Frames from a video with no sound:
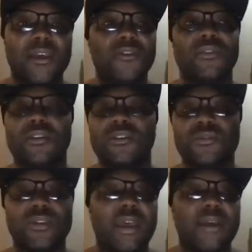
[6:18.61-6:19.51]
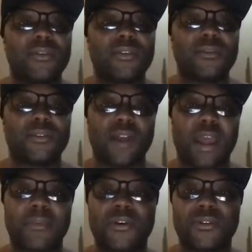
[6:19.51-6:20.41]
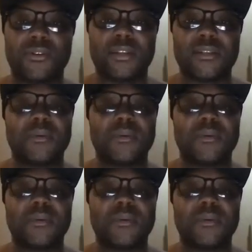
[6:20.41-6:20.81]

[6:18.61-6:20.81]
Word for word: you can do that with some crap coins,